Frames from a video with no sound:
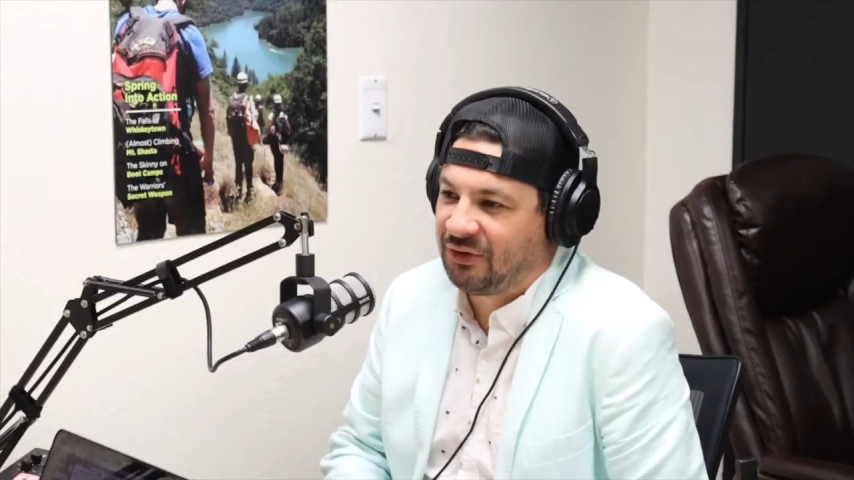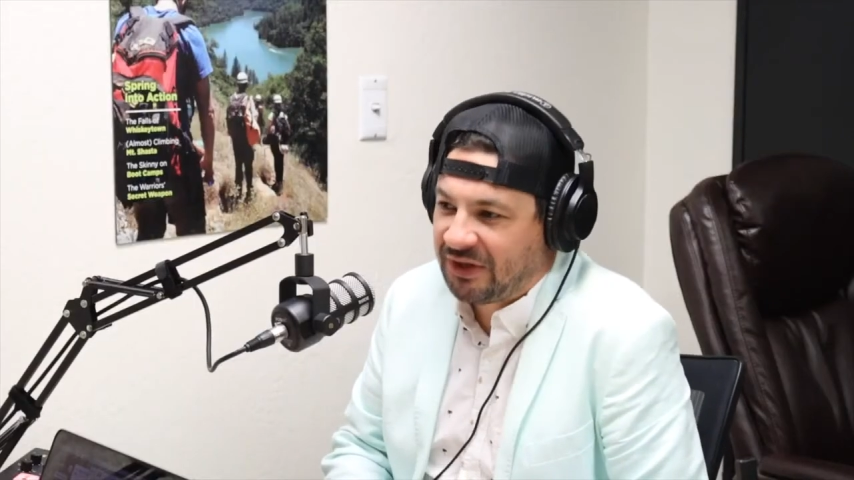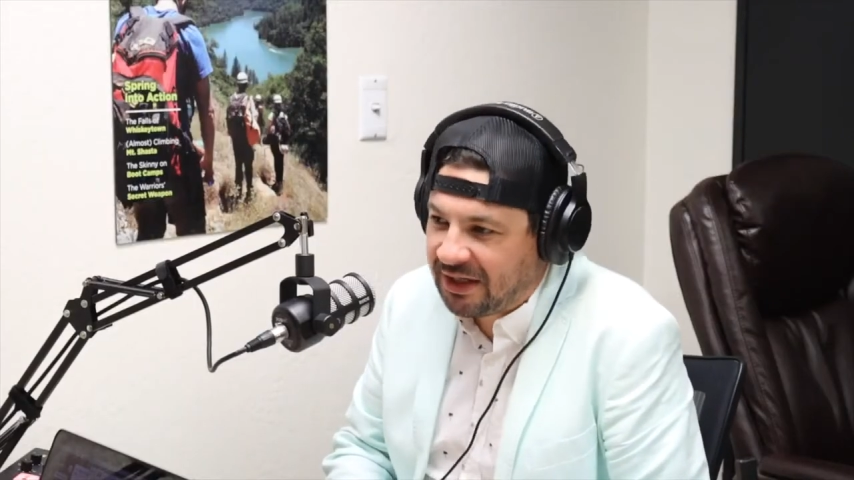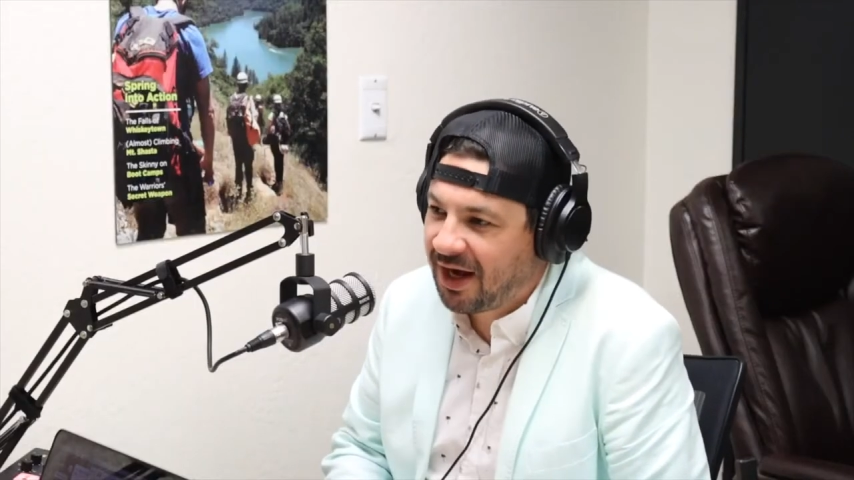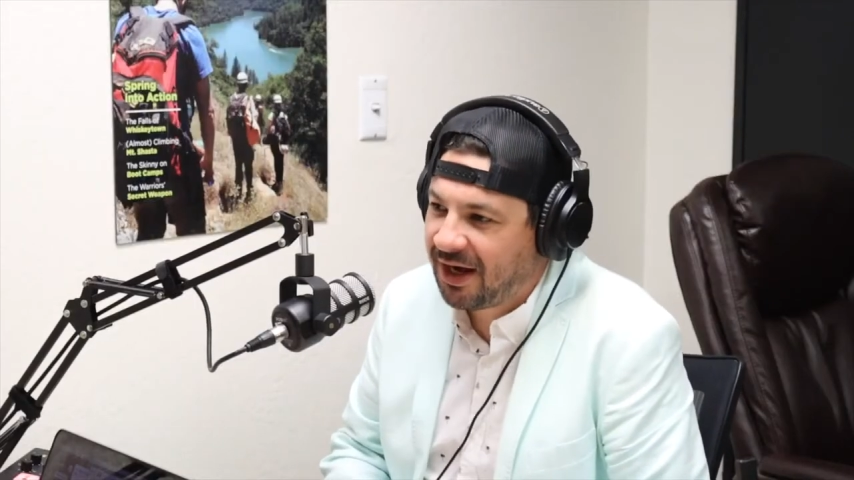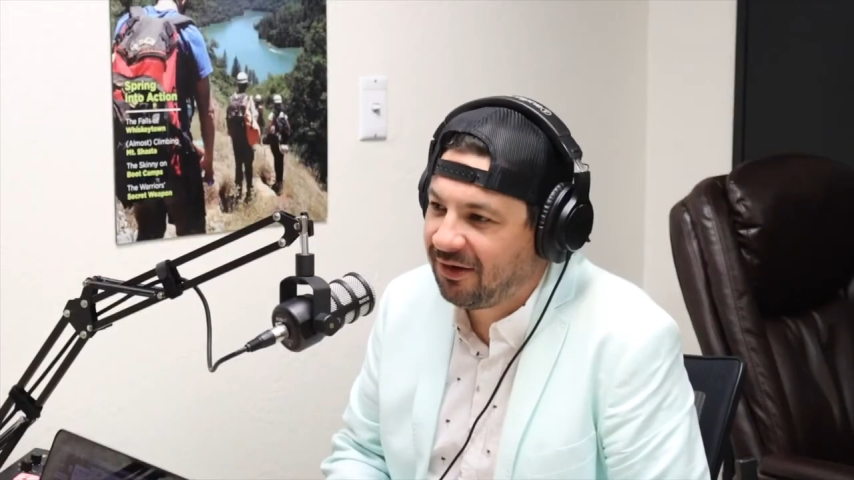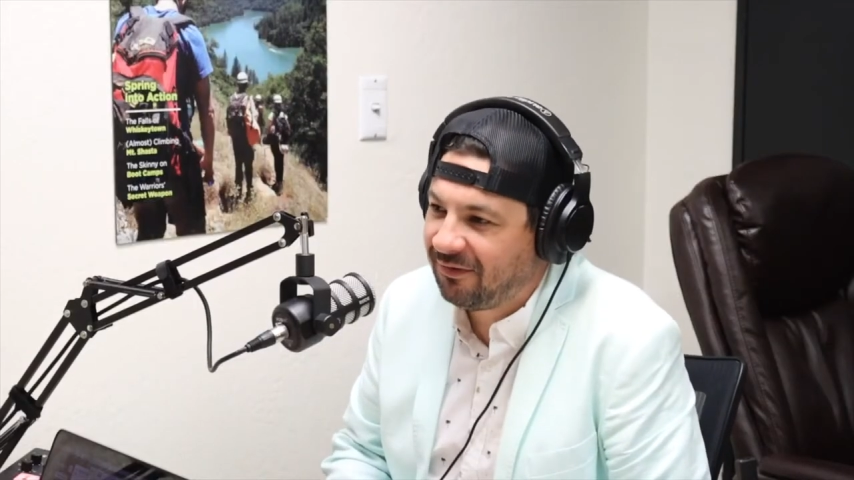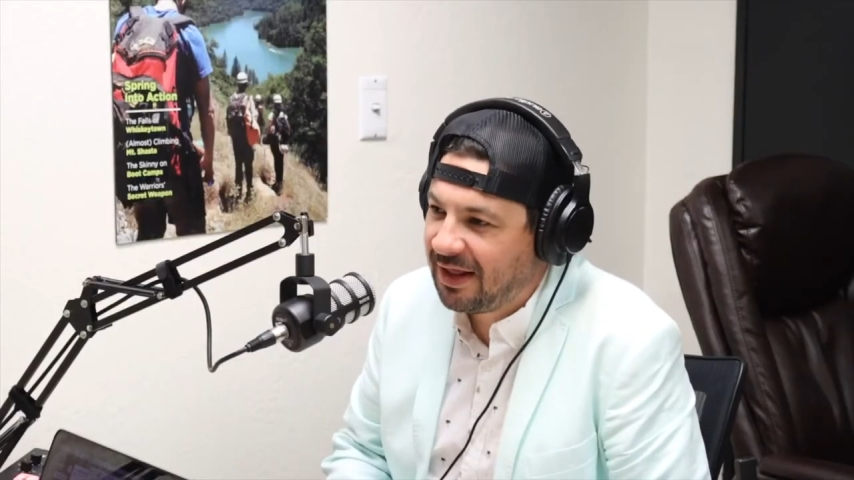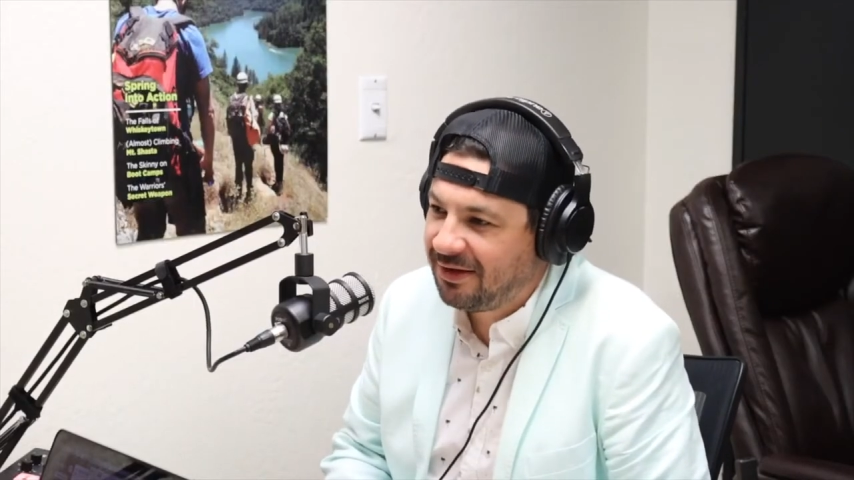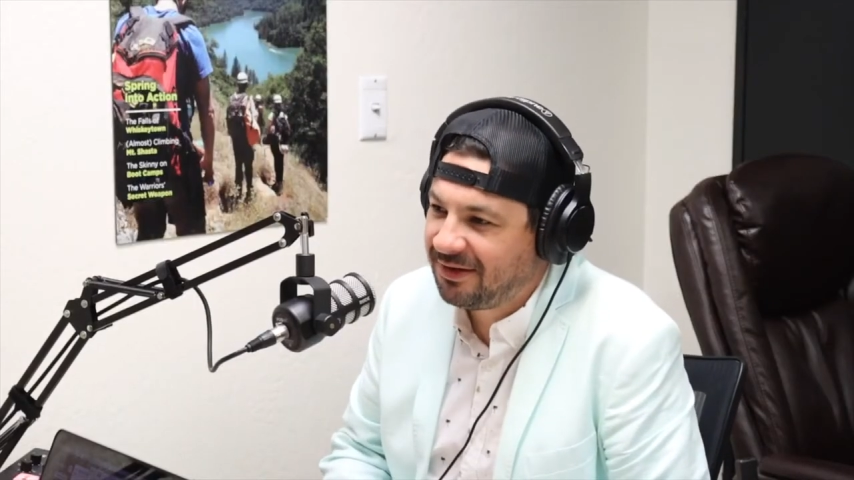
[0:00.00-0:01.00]
Have you seen any
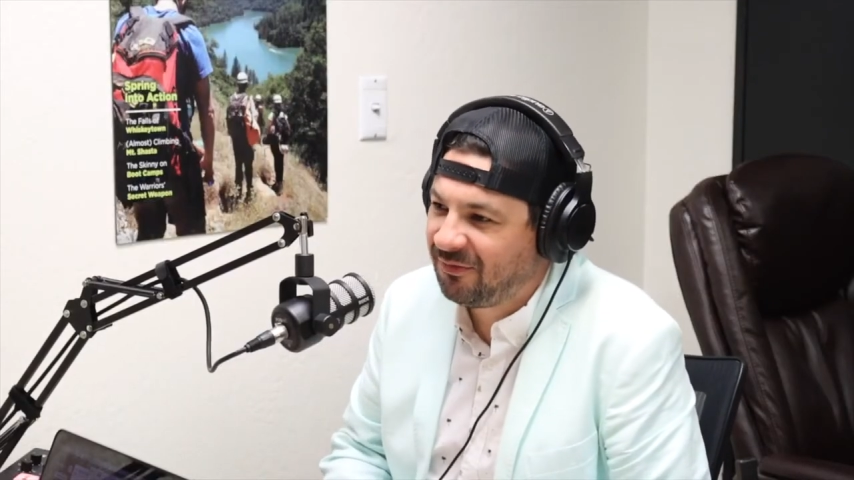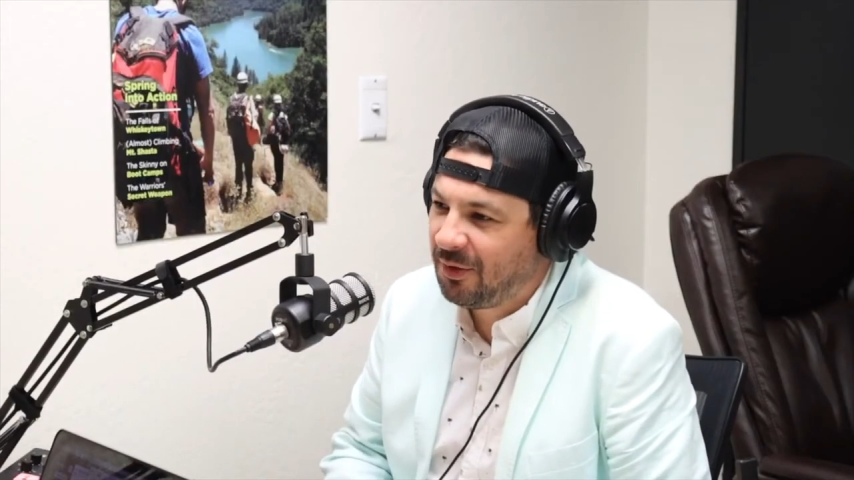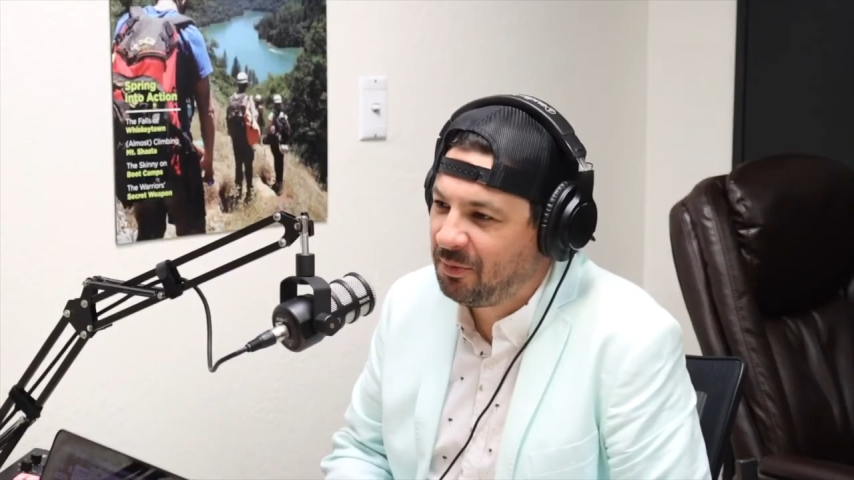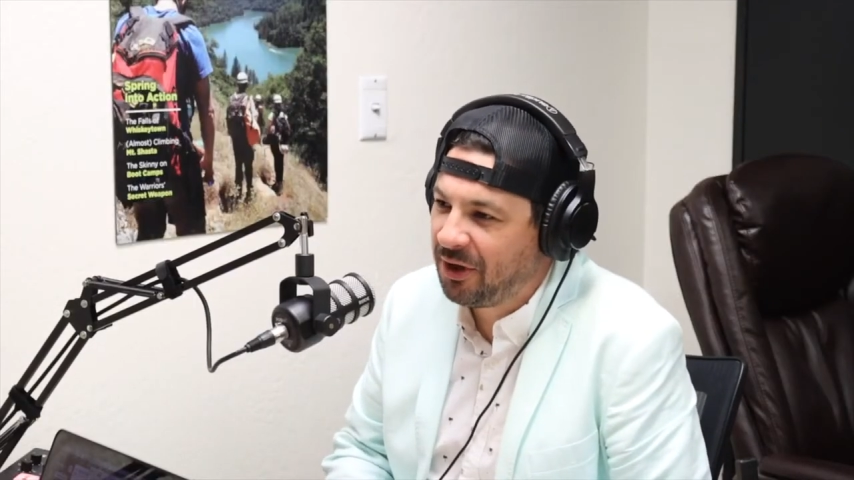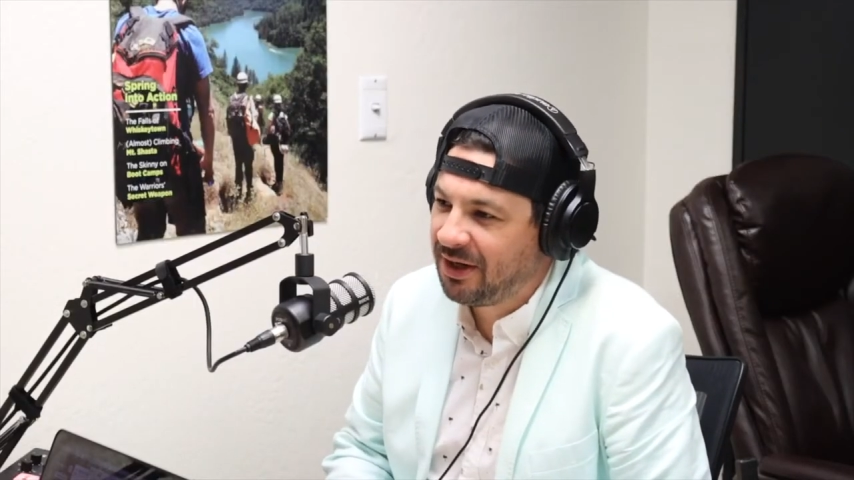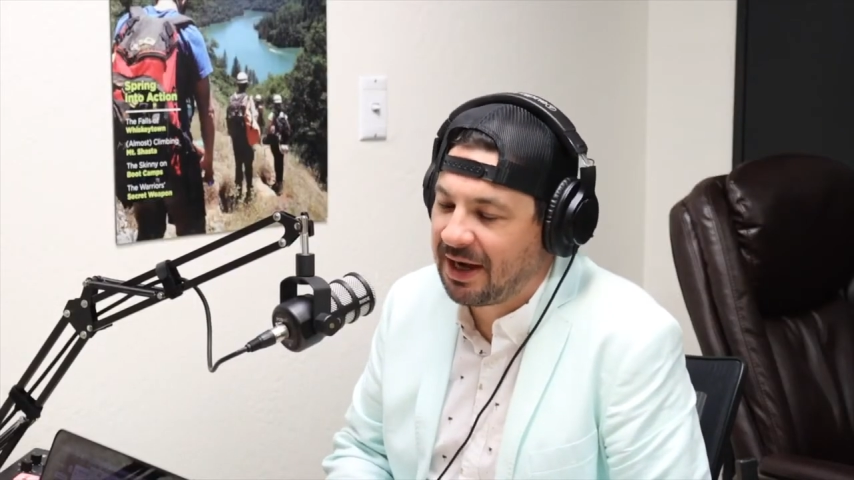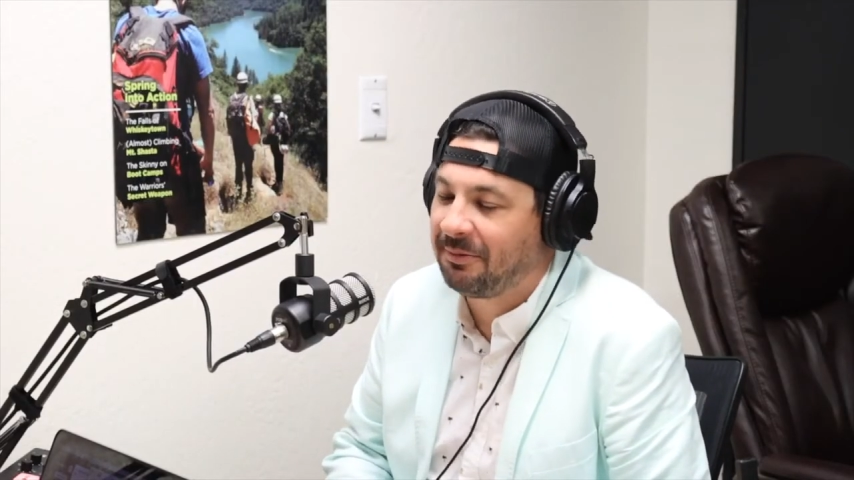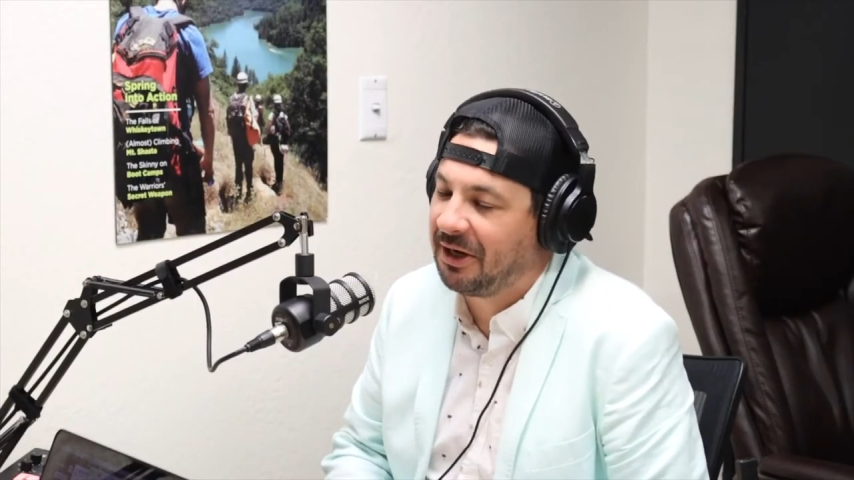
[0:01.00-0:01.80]
of those footprints?